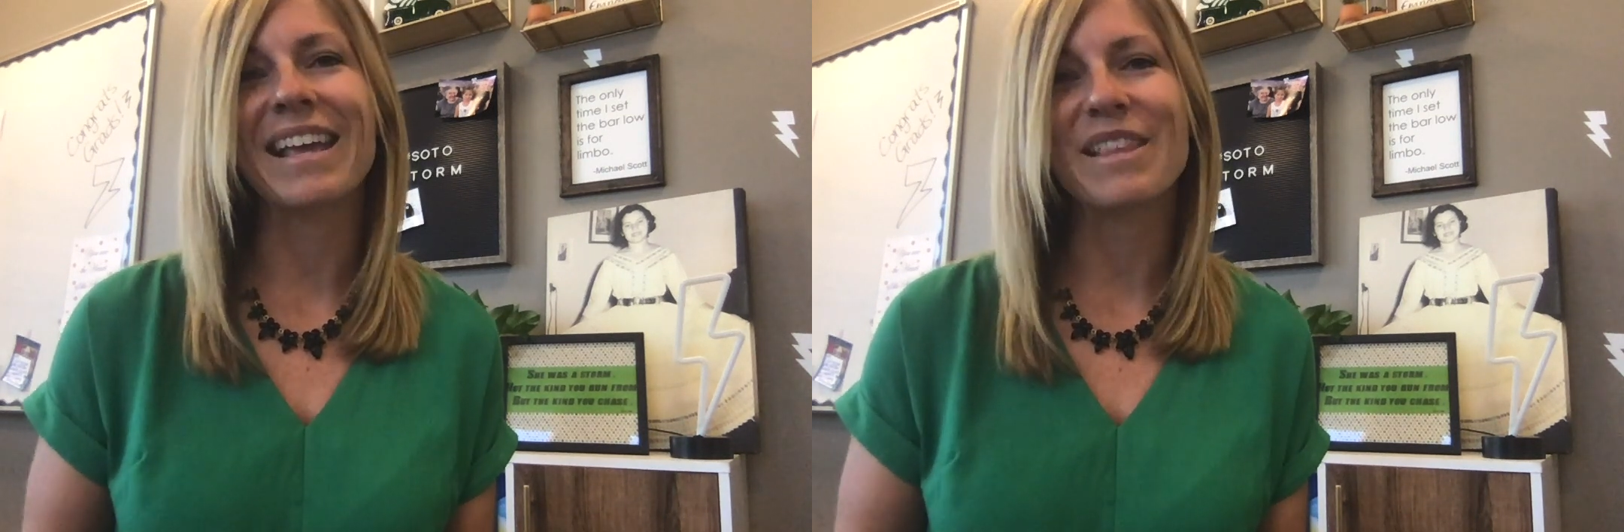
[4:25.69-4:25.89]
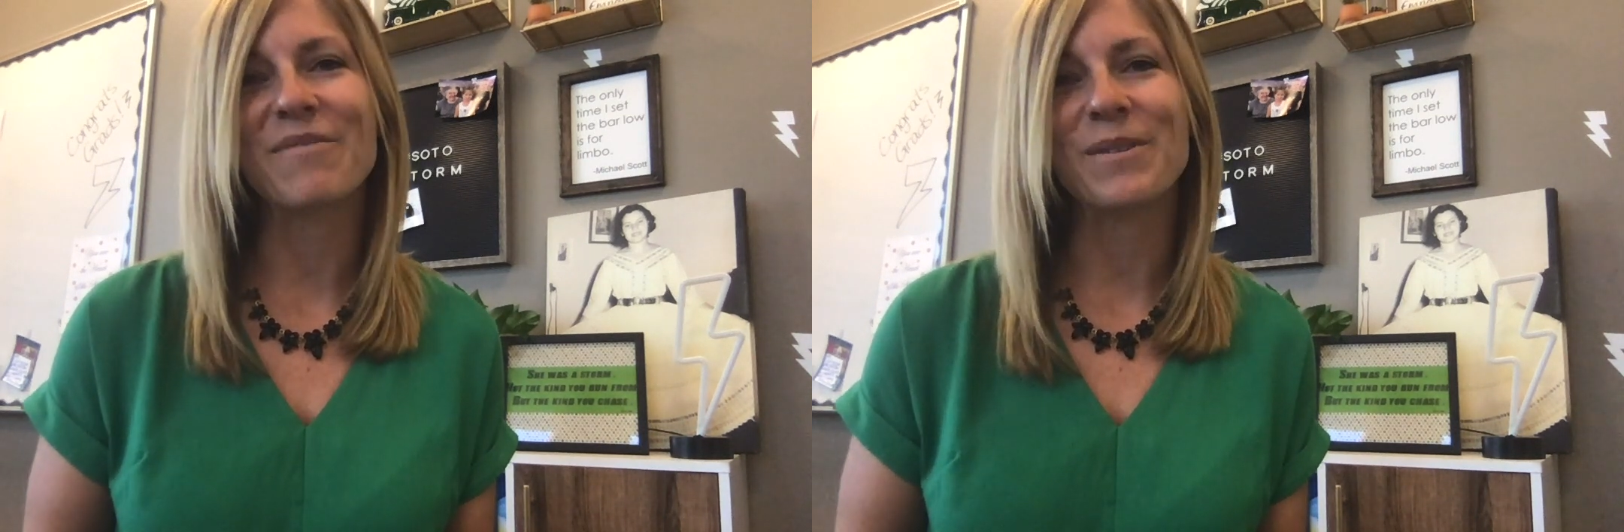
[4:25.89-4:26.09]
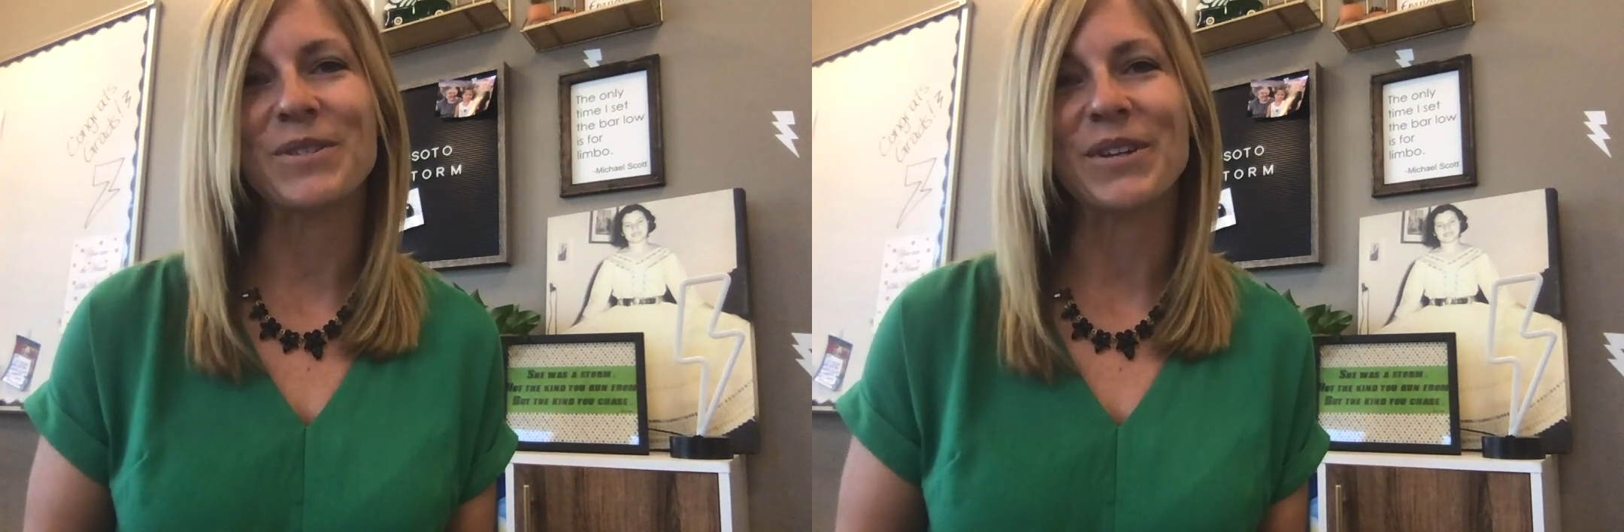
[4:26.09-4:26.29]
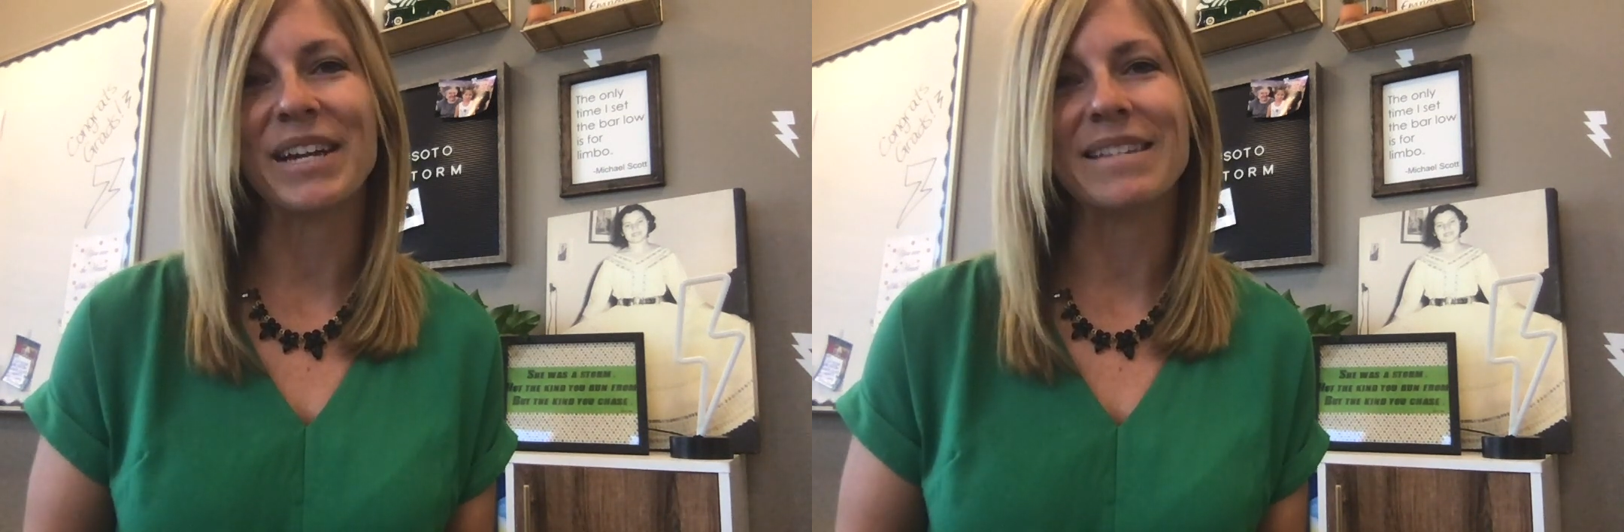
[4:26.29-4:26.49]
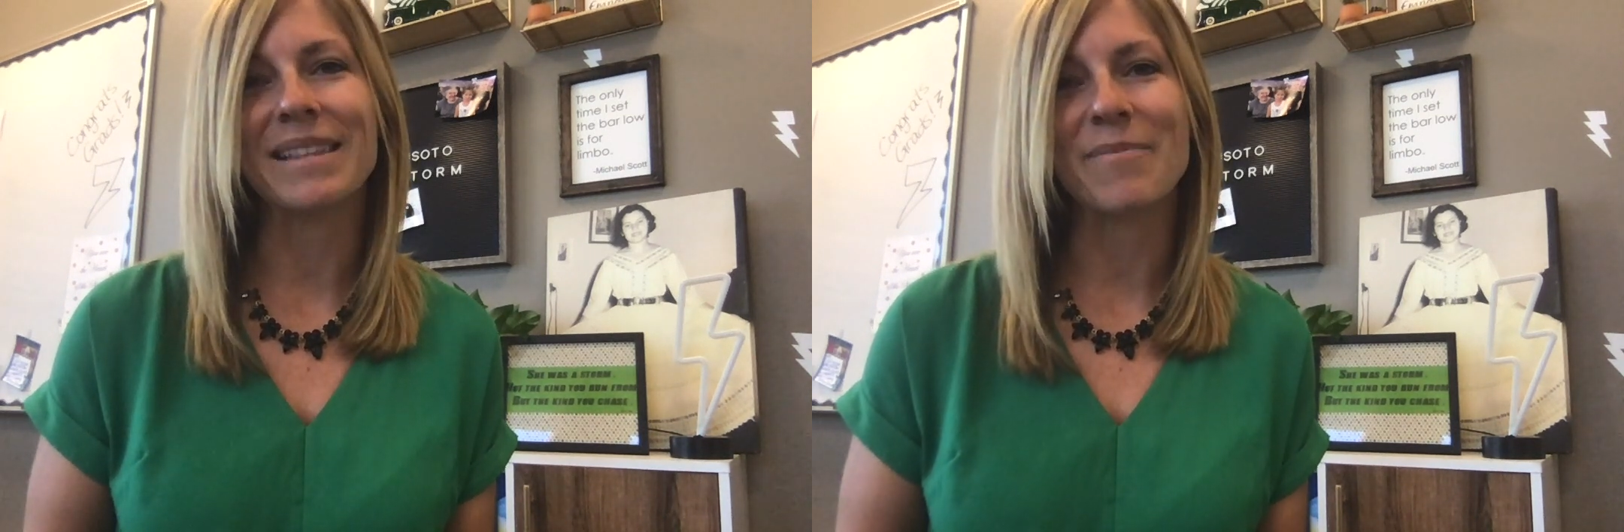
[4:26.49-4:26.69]
in the future
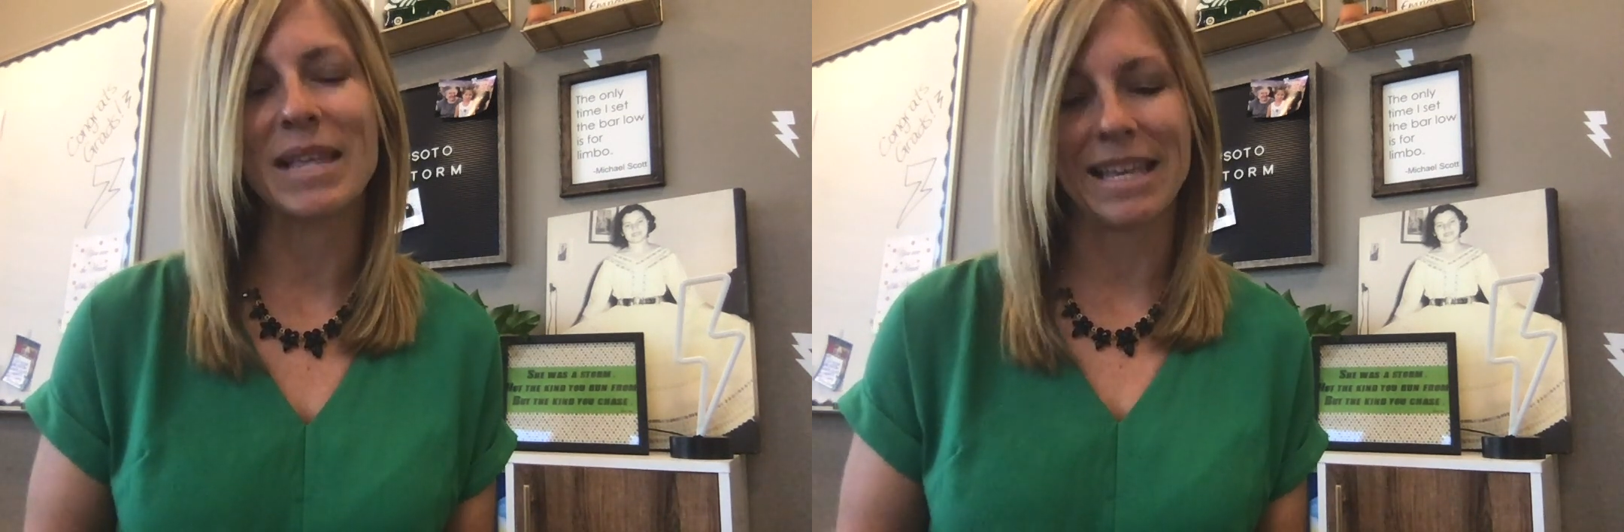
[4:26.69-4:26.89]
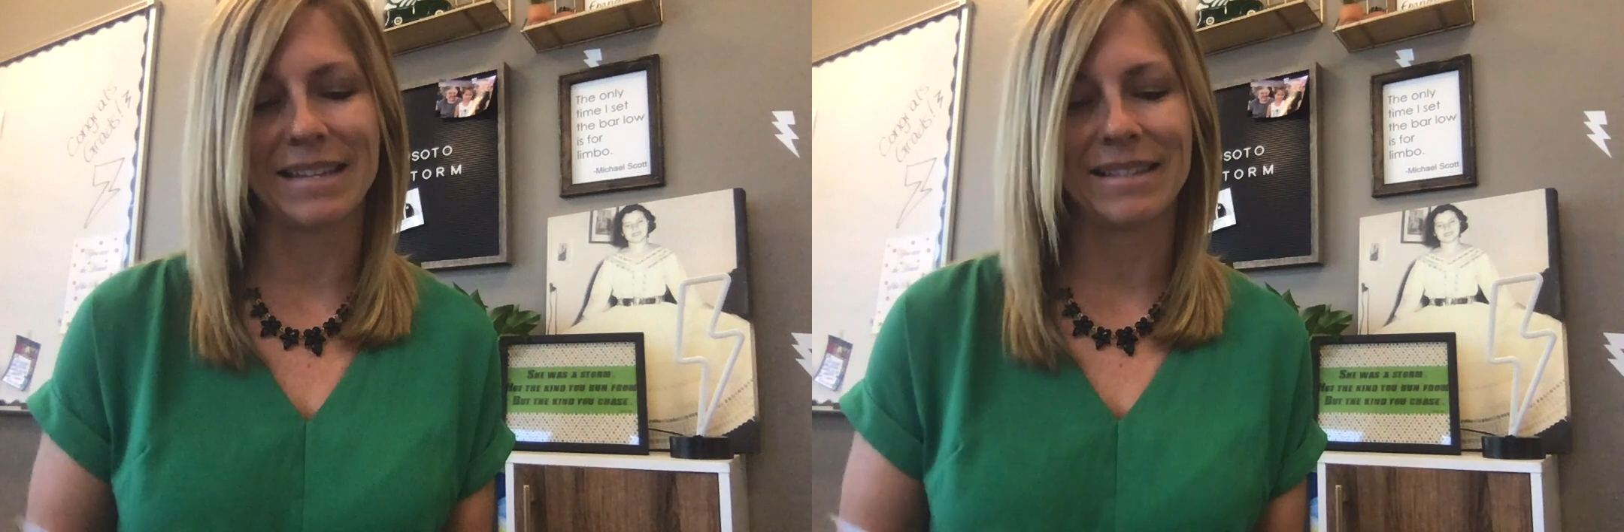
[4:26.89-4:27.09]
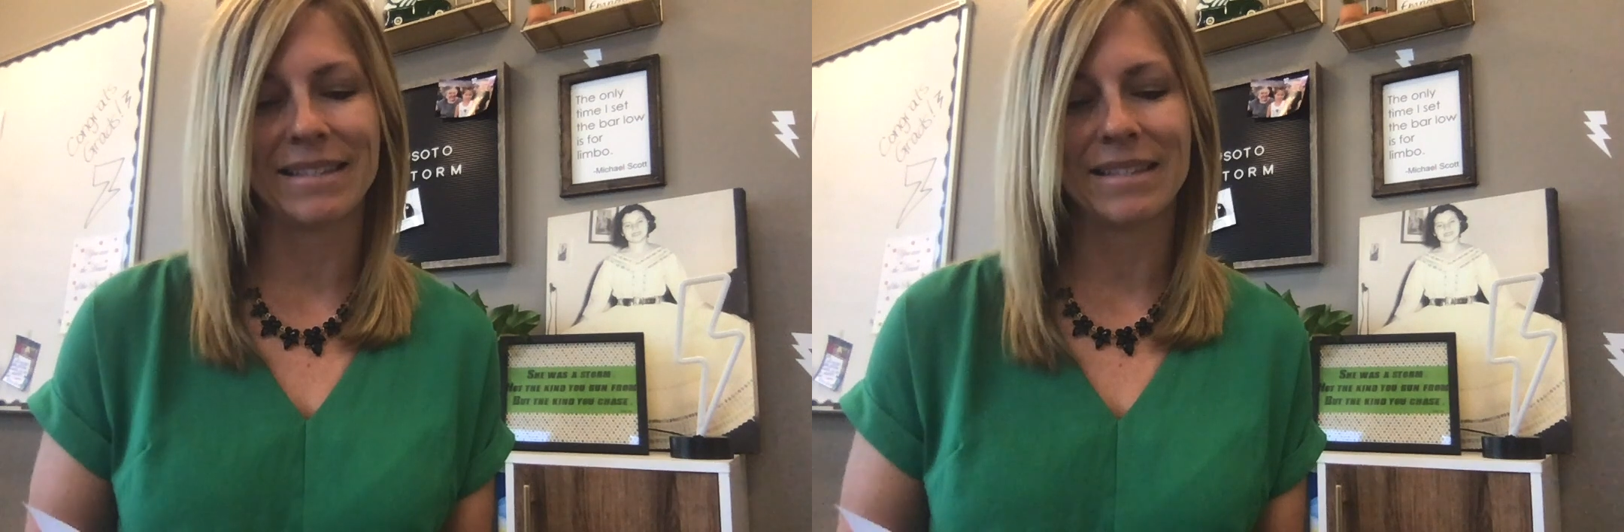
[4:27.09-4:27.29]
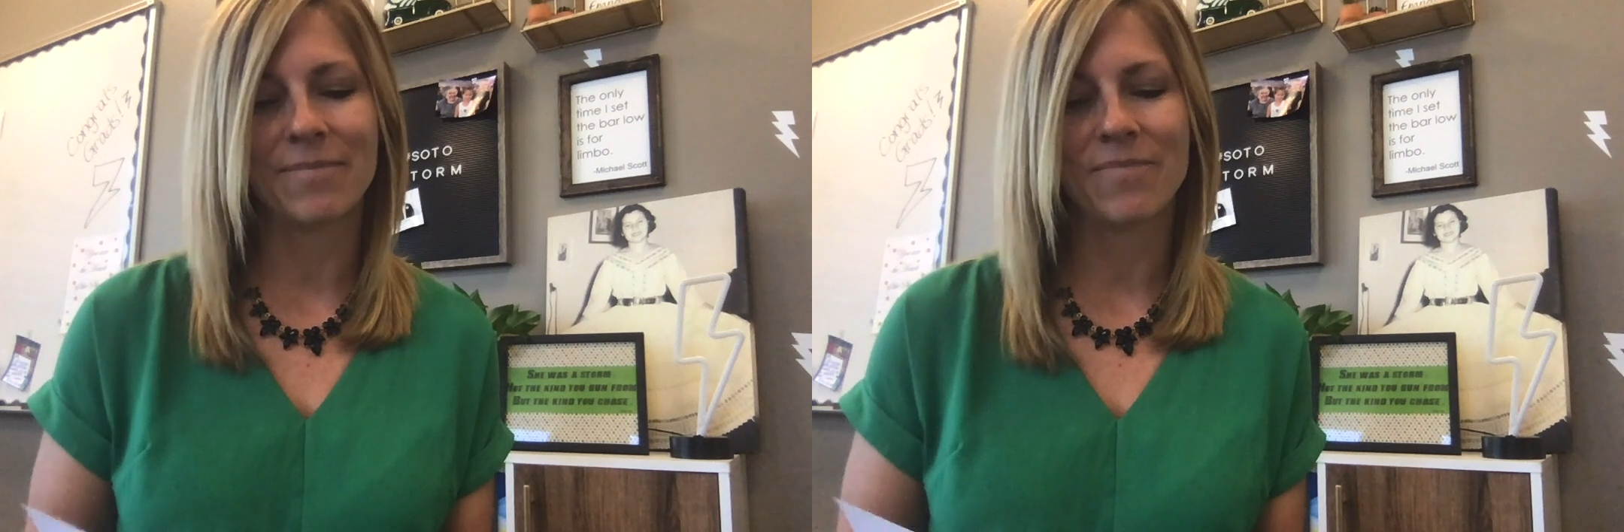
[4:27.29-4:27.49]
is limitless.